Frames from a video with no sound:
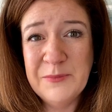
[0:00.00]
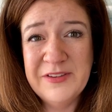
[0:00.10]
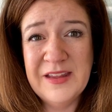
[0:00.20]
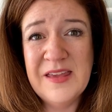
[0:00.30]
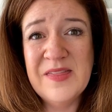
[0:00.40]
I'm
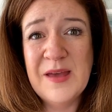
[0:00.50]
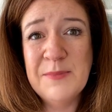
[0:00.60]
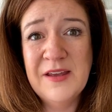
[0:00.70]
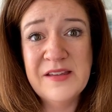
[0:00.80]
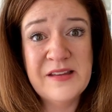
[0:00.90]
saying
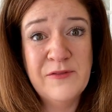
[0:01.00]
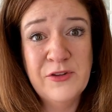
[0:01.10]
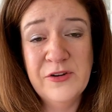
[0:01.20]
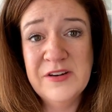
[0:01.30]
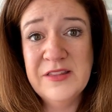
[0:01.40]
that because
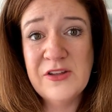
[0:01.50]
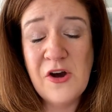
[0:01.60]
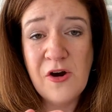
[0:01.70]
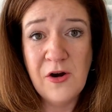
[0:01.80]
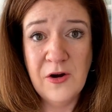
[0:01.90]
I've learned it the
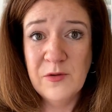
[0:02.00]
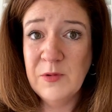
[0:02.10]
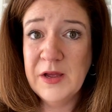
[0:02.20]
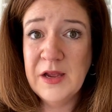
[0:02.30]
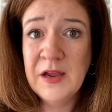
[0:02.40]
hard
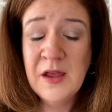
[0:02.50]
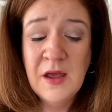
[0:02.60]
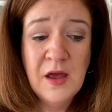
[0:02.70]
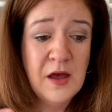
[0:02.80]
way.